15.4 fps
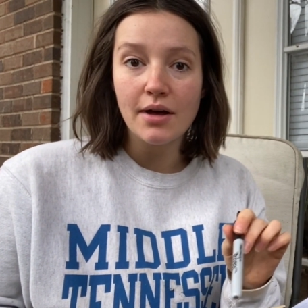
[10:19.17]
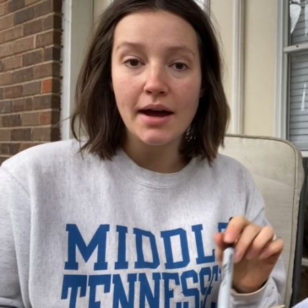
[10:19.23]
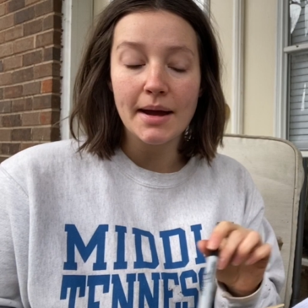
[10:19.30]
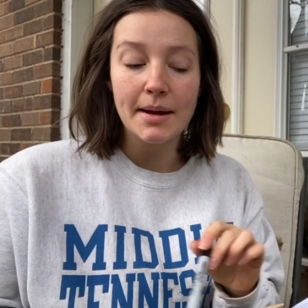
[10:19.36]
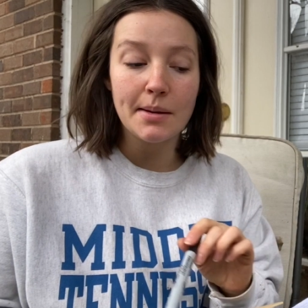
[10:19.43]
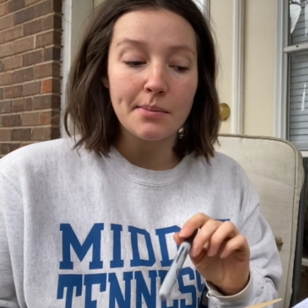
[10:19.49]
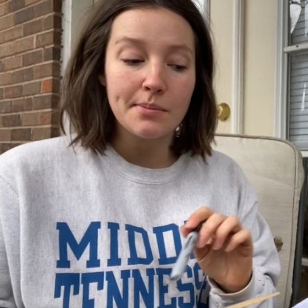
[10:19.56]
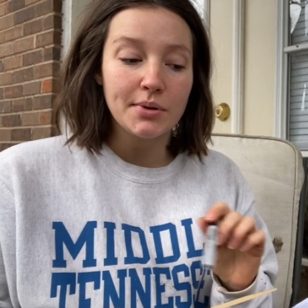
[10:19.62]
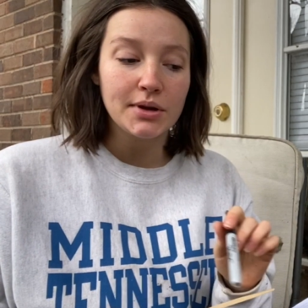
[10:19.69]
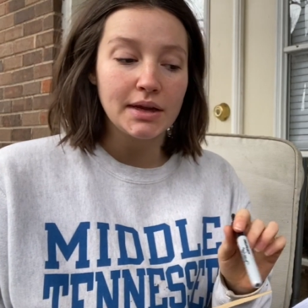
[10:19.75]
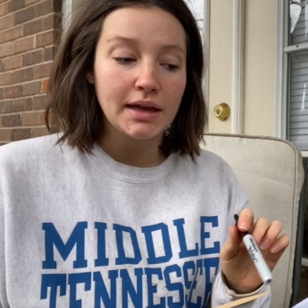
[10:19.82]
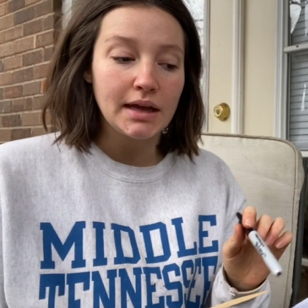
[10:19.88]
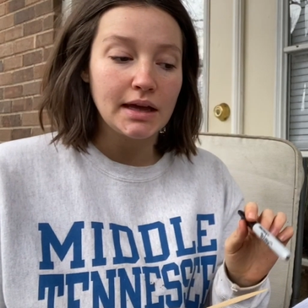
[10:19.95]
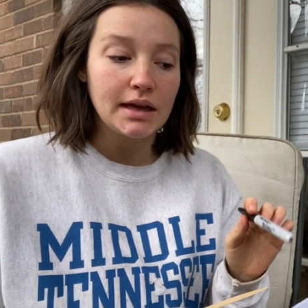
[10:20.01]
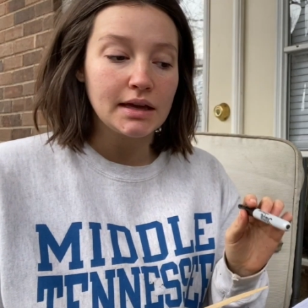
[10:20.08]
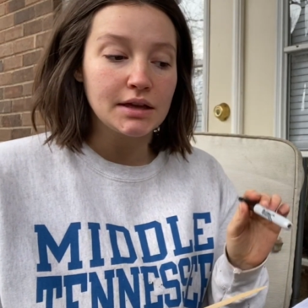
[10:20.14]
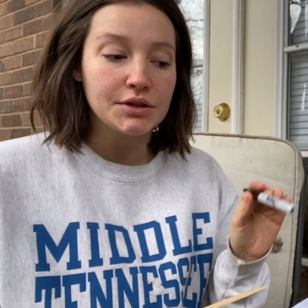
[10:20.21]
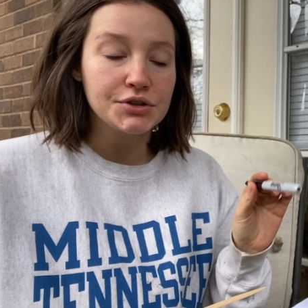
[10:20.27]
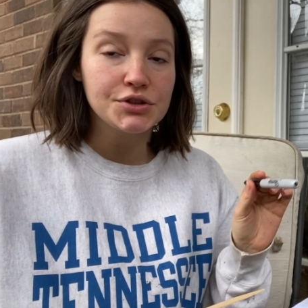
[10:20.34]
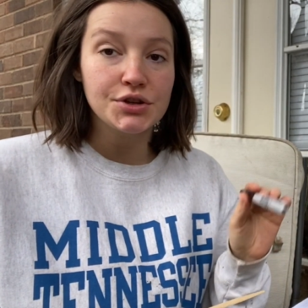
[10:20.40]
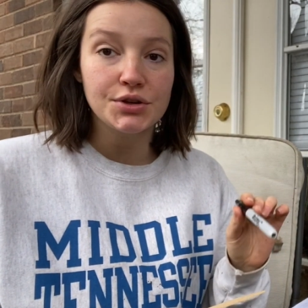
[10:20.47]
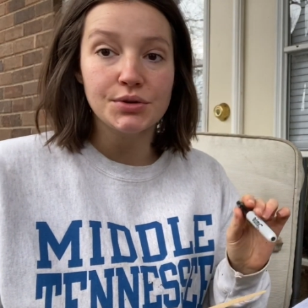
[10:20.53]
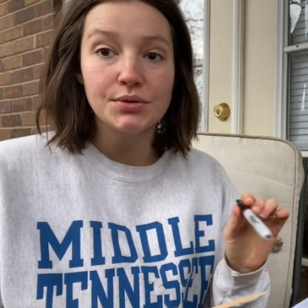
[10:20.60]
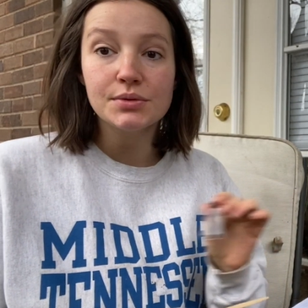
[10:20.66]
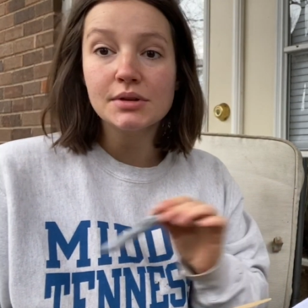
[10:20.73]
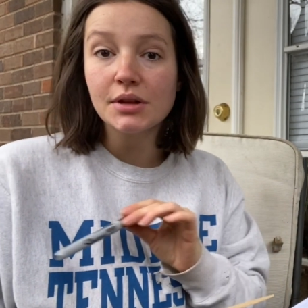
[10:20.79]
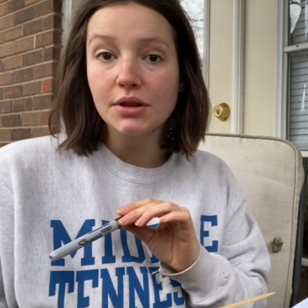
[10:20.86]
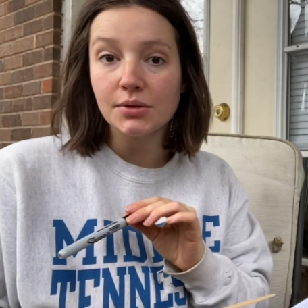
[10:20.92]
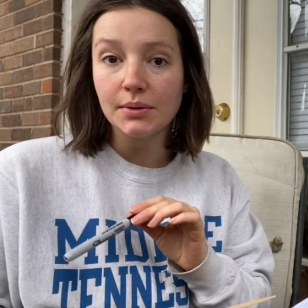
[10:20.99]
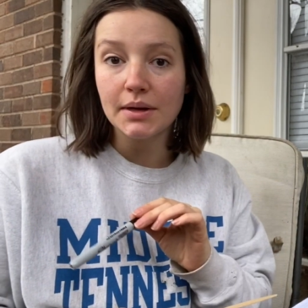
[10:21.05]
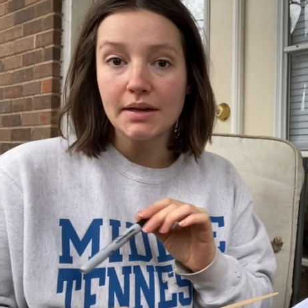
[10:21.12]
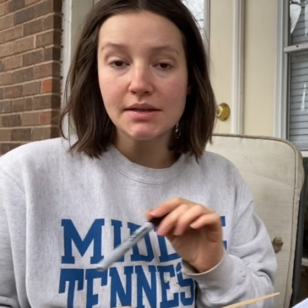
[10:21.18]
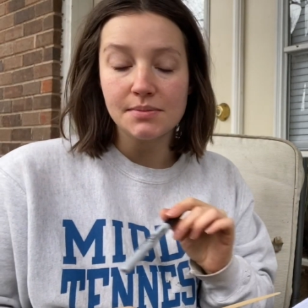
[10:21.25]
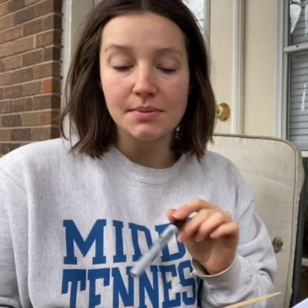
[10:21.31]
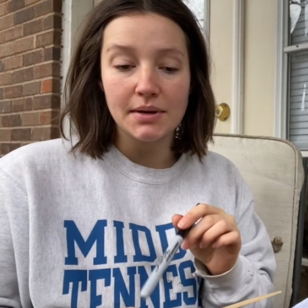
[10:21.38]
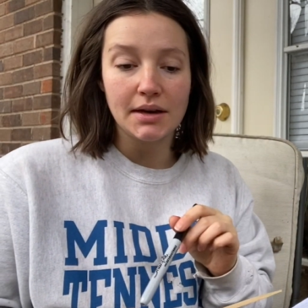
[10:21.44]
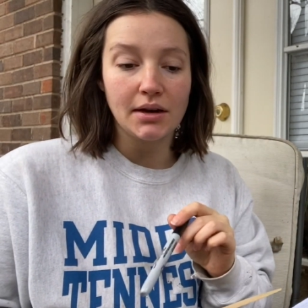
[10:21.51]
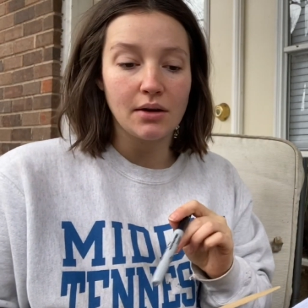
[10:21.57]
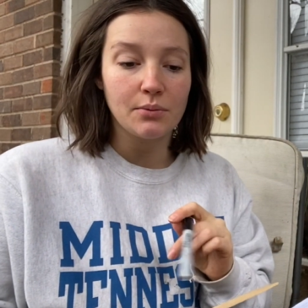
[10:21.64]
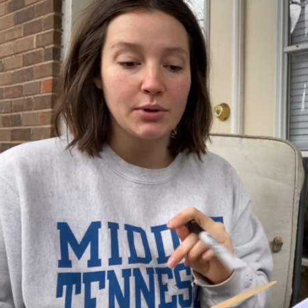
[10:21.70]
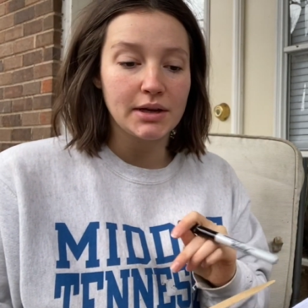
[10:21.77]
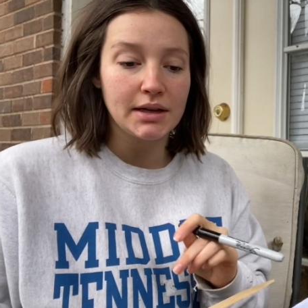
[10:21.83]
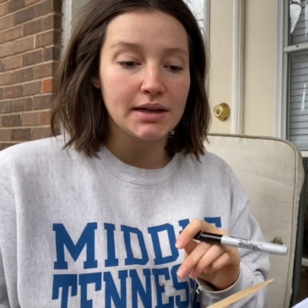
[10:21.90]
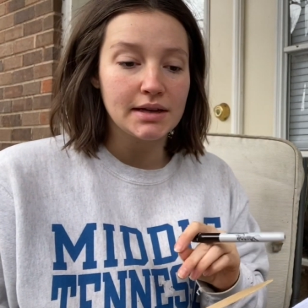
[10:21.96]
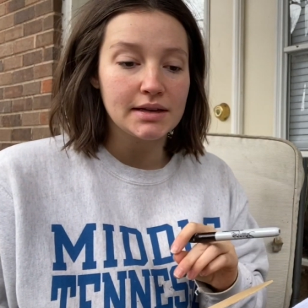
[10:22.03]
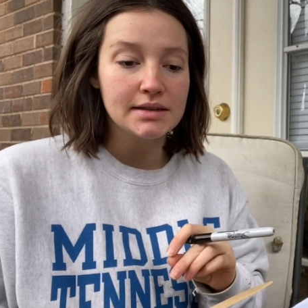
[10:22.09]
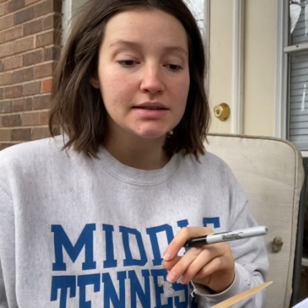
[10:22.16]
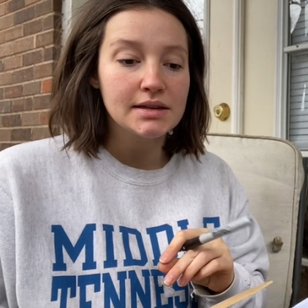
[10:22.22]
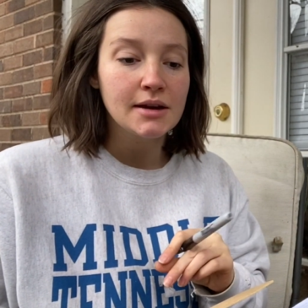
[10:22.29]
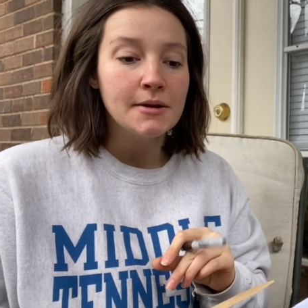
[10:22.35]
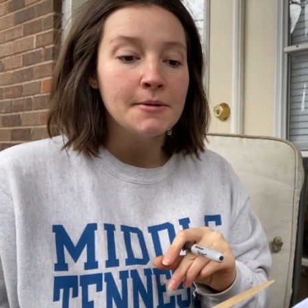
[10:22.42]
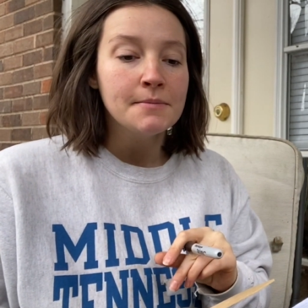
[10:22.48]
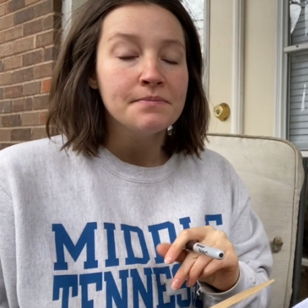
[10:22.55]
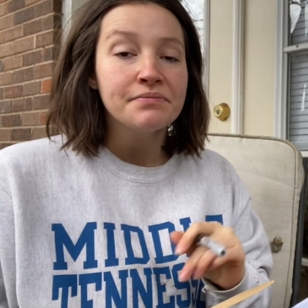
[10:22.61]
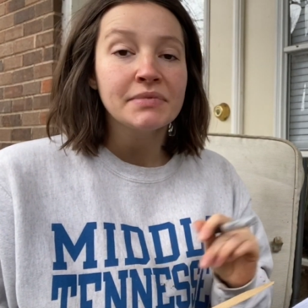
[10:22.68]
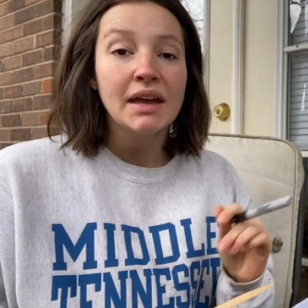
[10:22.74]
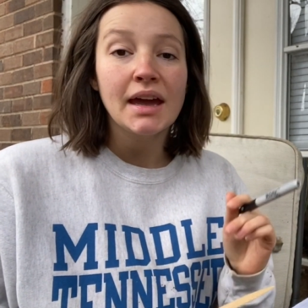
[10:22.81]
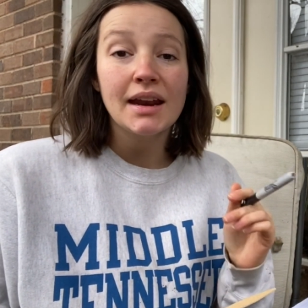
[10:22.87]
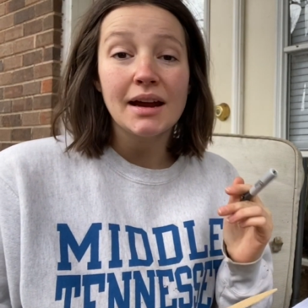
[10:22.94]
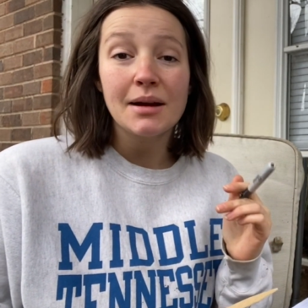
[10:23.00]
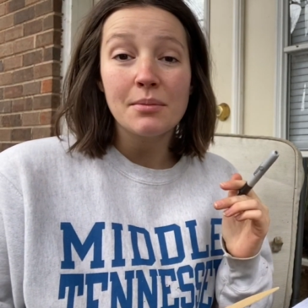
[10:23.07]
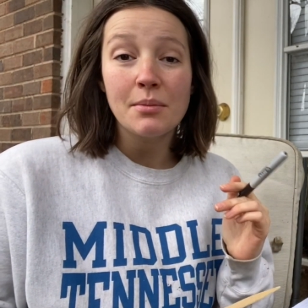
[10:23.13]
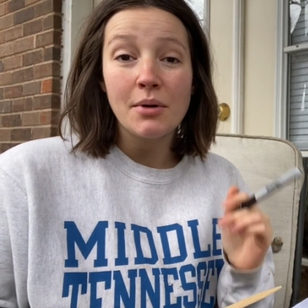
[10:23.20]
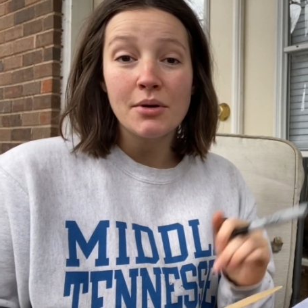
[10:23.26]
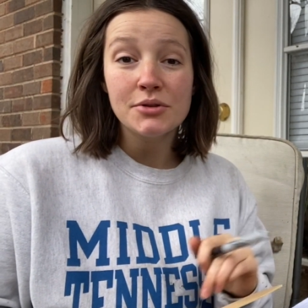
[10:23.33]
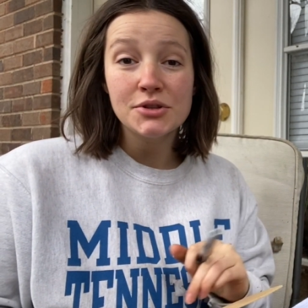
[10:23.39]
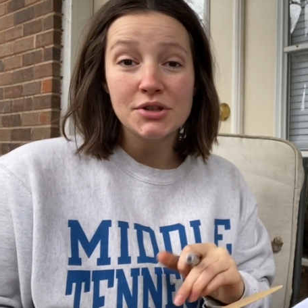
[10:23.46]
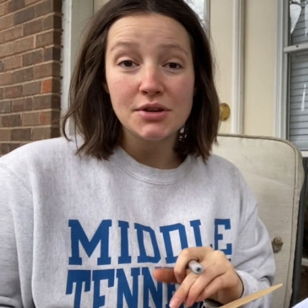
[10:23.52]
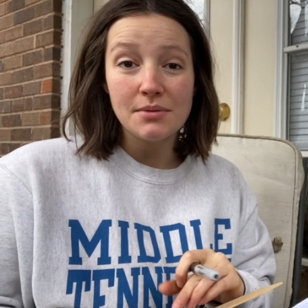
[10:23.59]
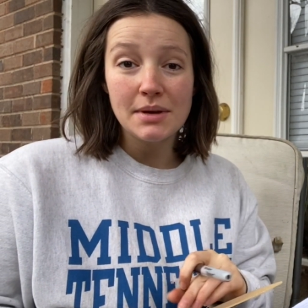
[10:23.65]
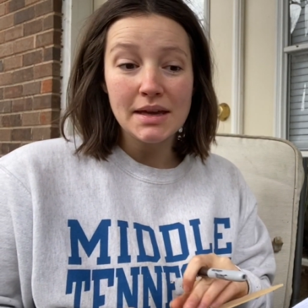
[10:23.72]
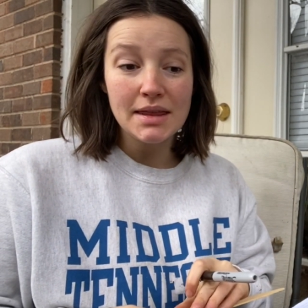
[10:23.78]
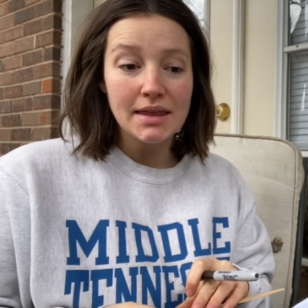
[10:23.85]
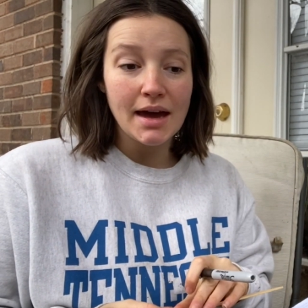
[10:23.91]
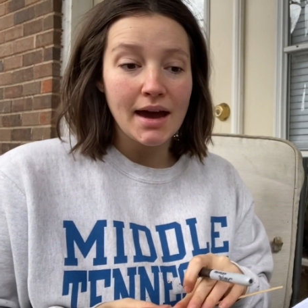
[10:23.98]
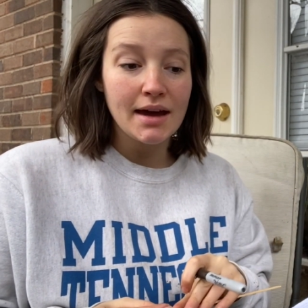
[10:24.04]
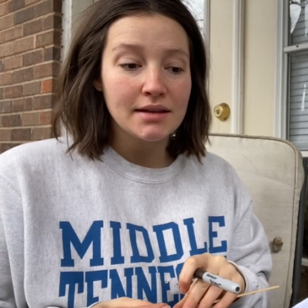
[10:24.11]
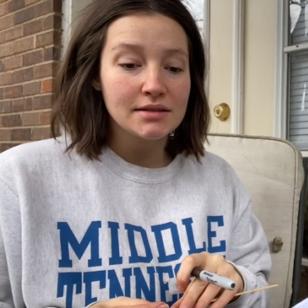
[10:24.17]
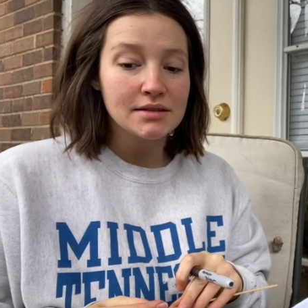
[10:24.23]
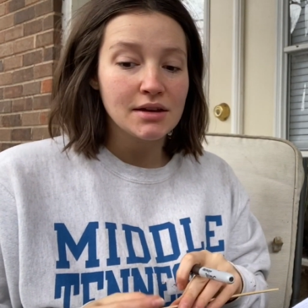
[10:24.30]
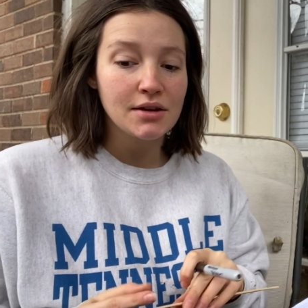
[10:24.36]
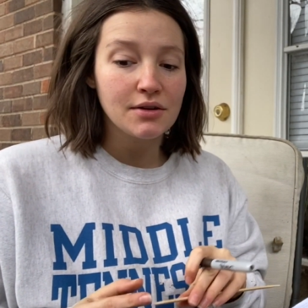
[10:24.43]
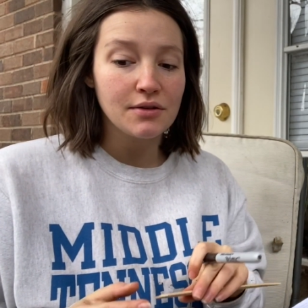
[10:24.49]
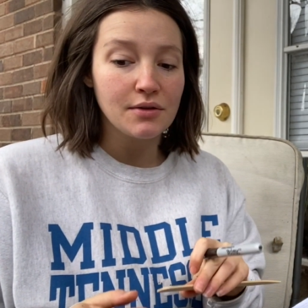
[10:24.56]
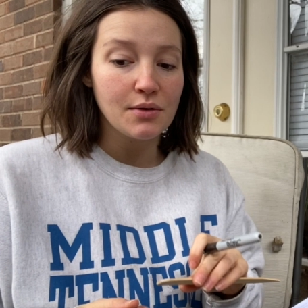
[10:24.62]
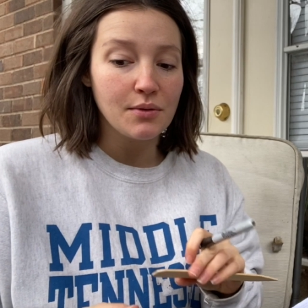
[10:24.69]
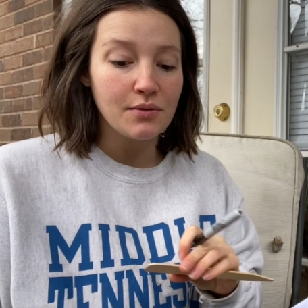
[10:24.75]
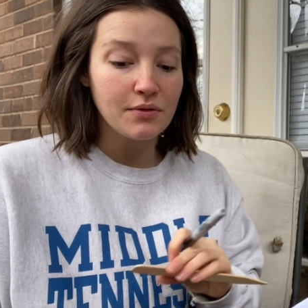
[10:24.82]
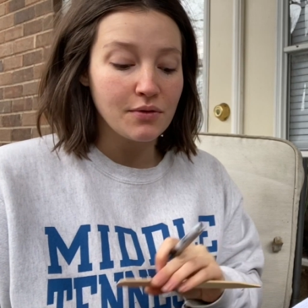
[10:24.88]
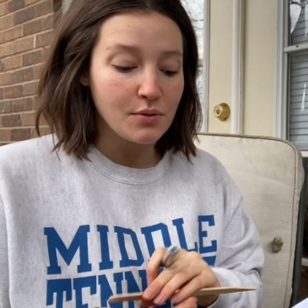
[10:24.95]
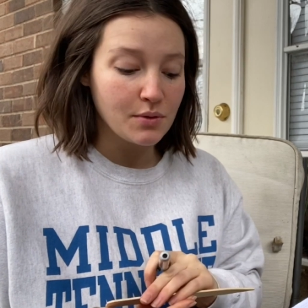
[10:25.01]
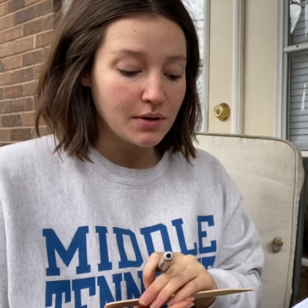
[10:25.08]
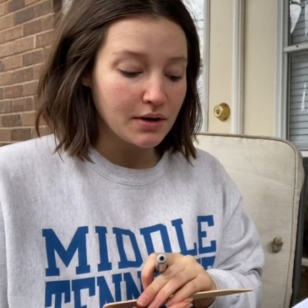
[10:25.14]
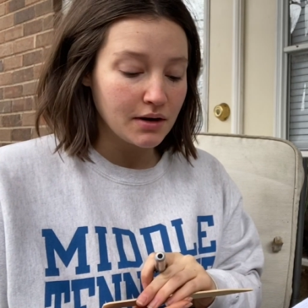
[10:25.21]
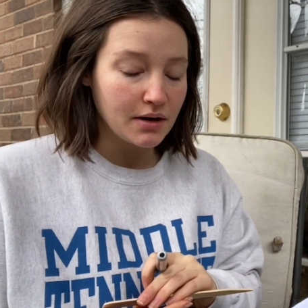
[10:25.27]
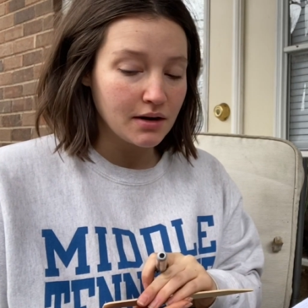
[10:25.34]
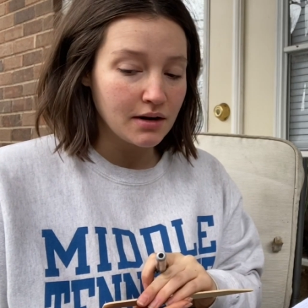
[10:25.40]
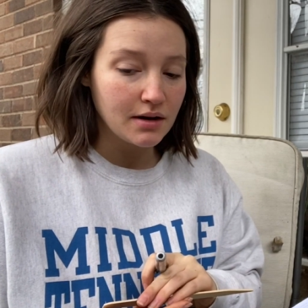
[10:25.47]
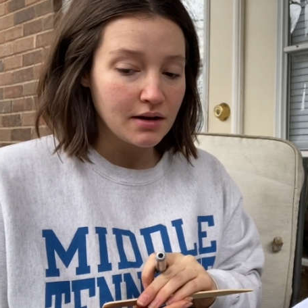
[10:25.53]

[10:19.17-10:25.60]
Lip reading: I am putting 2 to 3 depending on what it is, and I'm doing that for